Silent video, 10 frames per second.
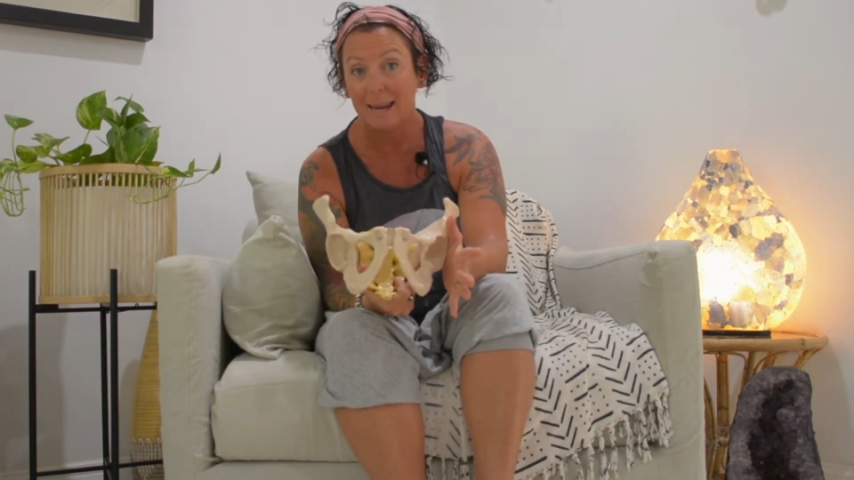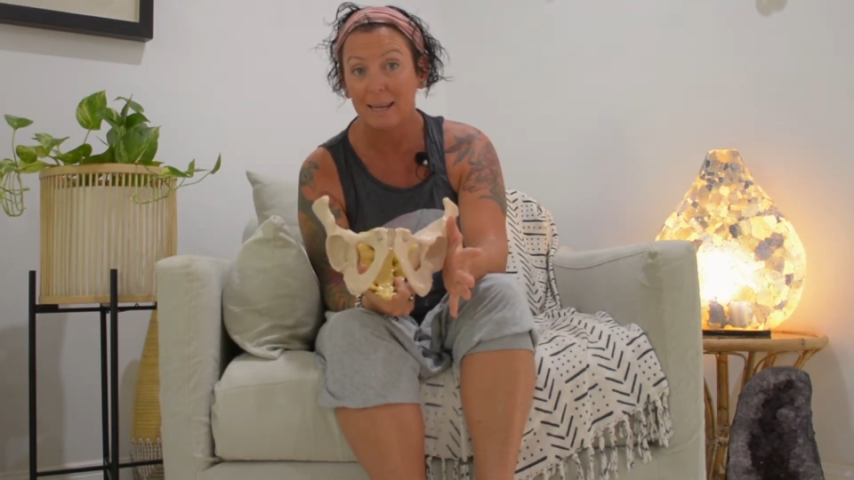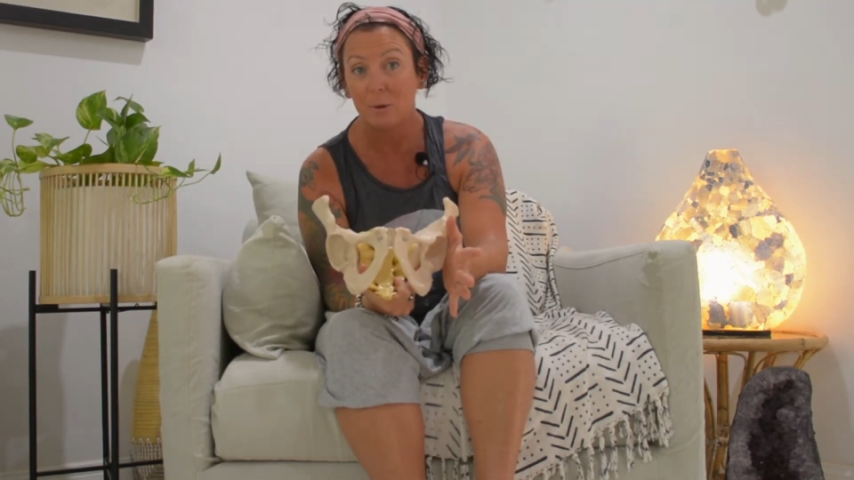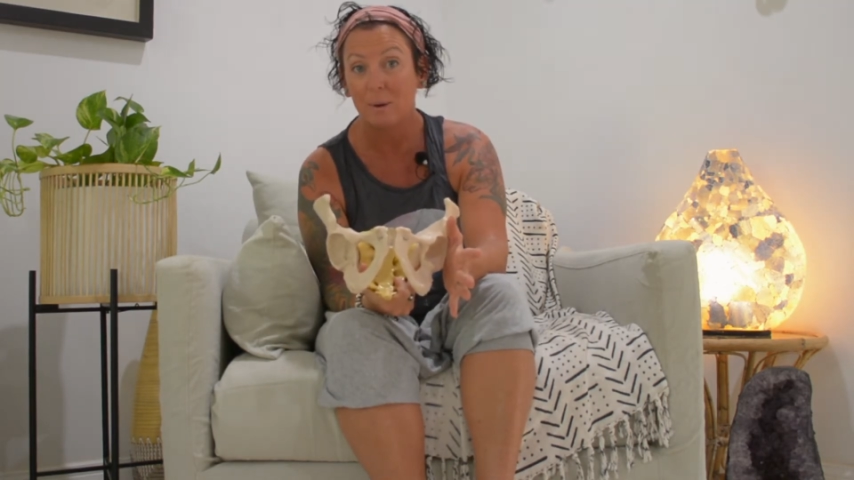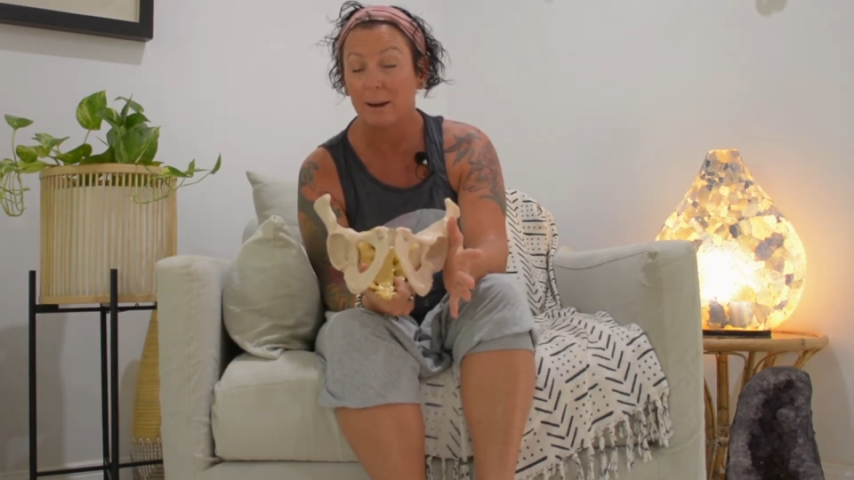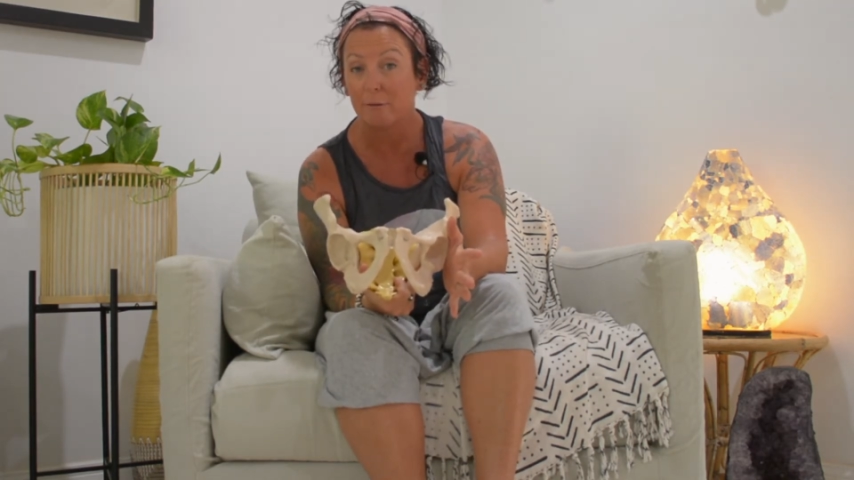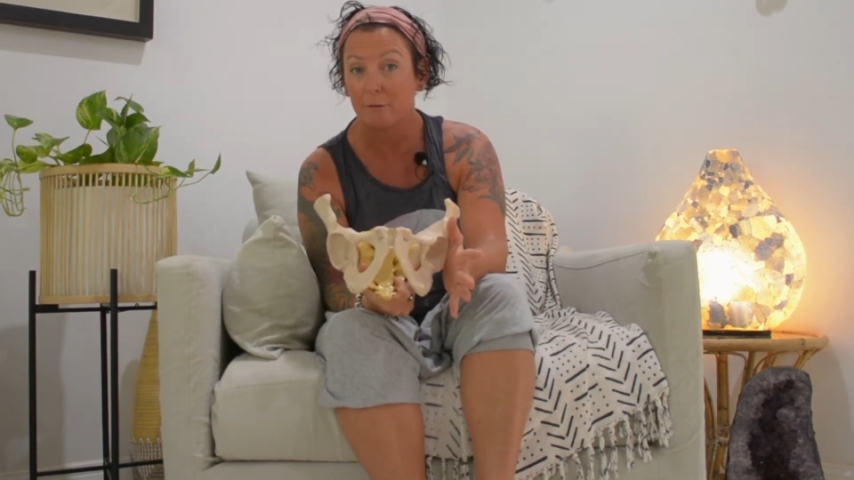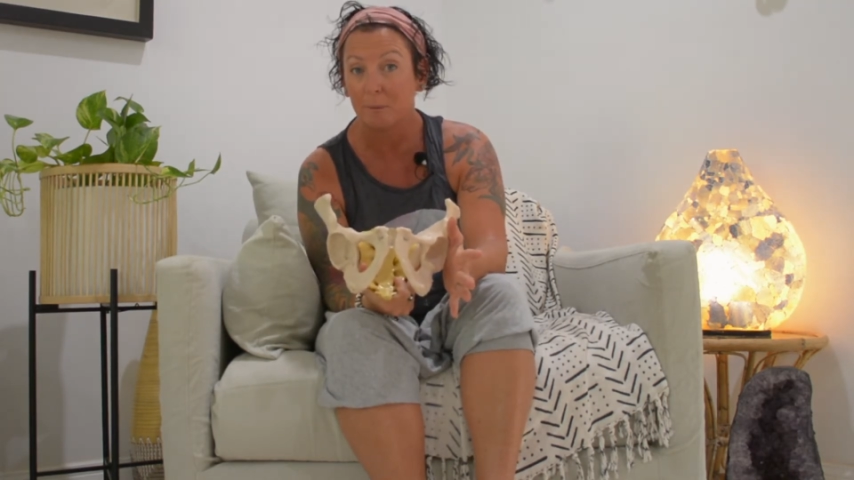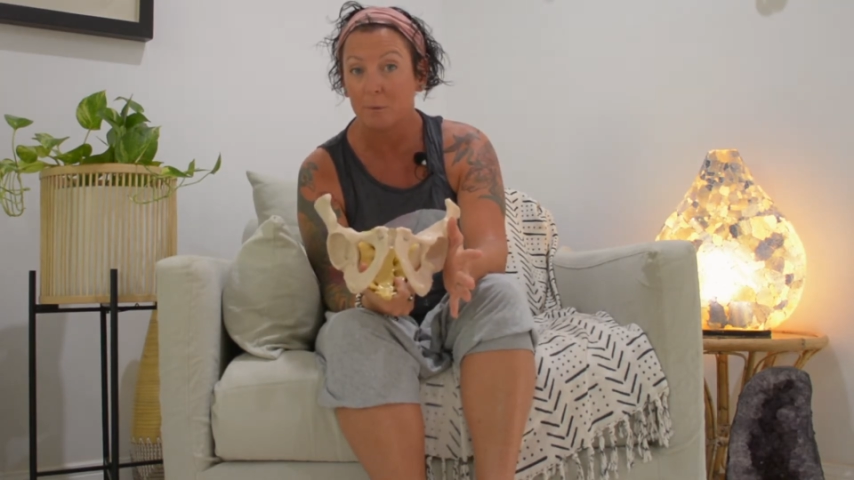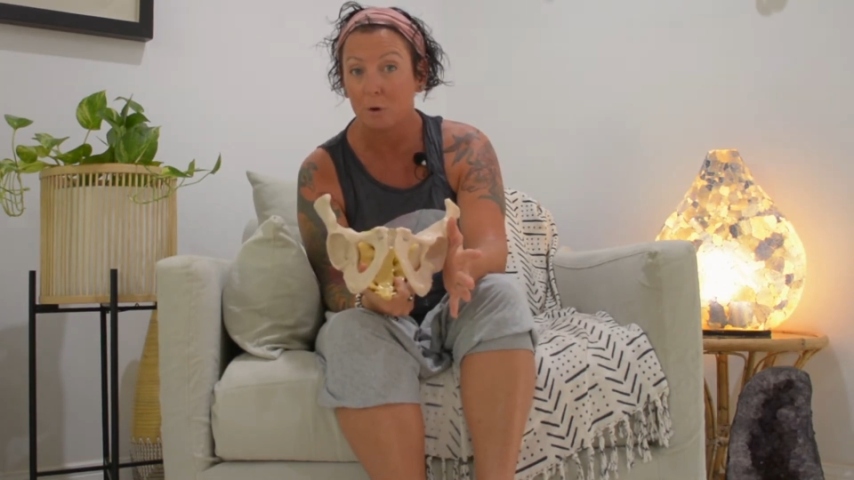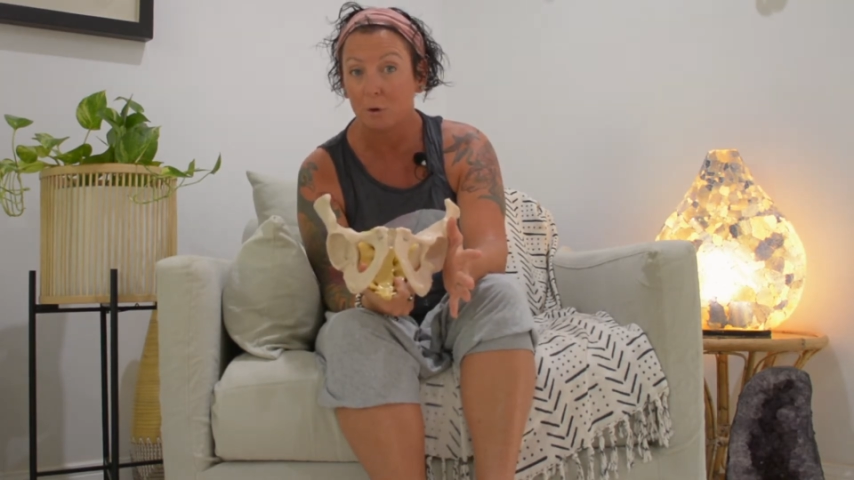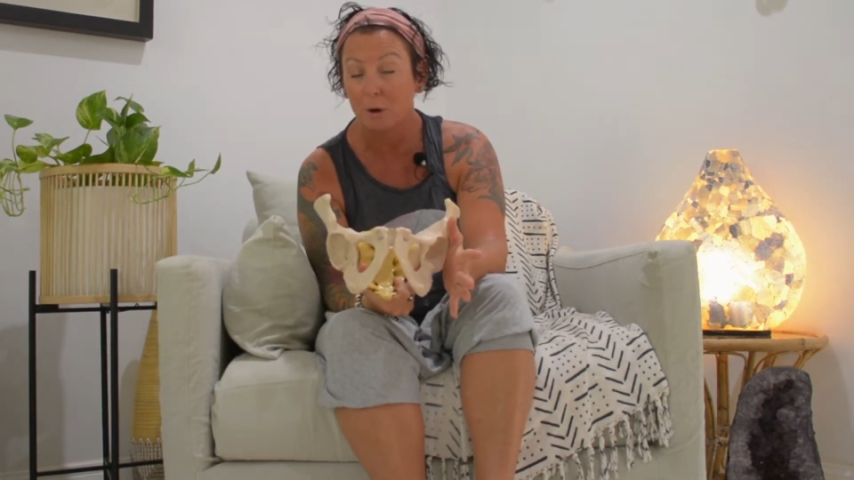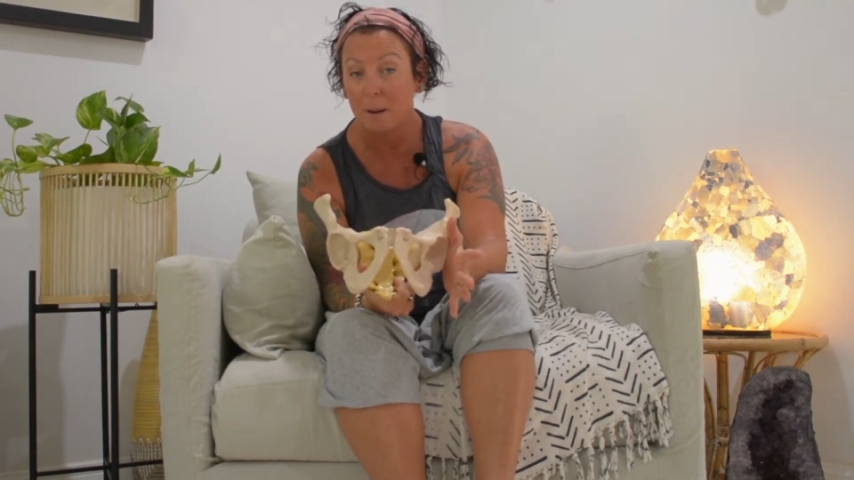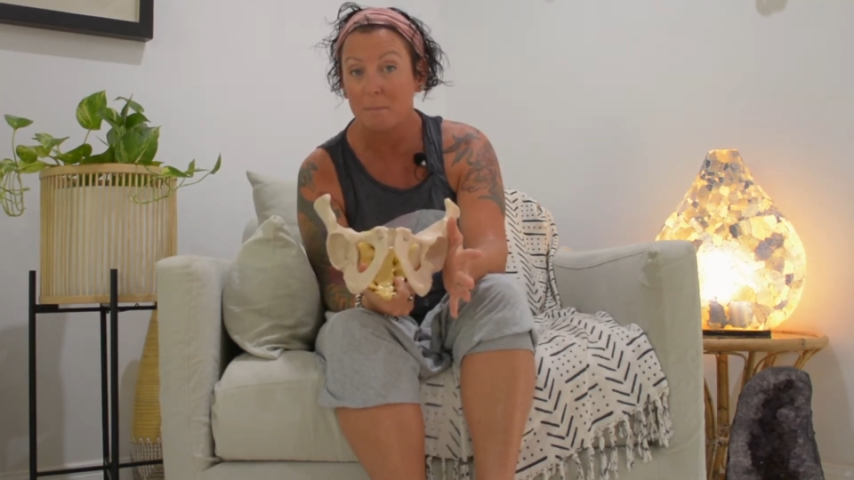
anywhere from your